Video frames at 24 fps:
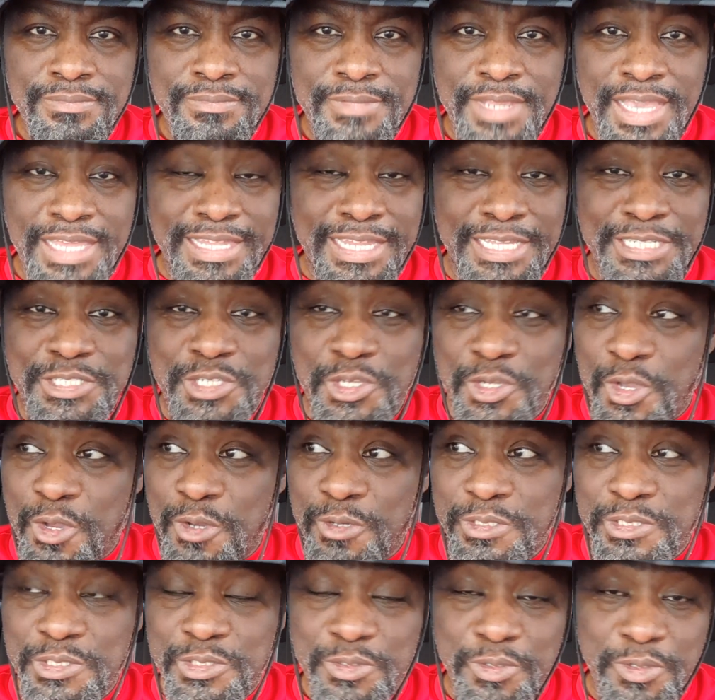Unless you go
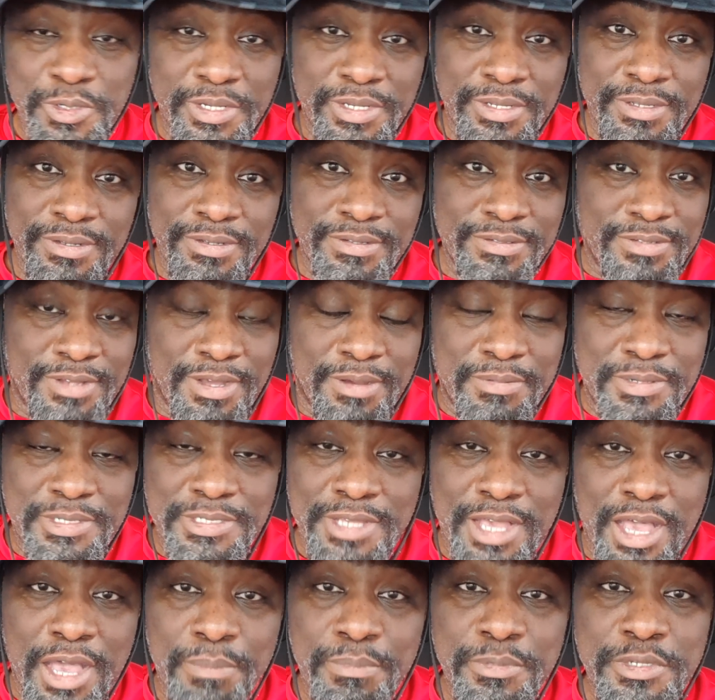and join. There's always
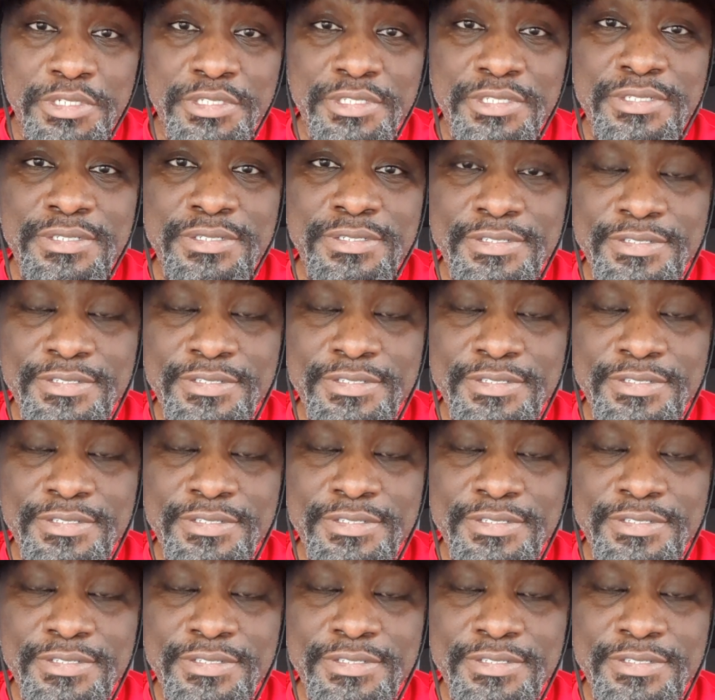Amish.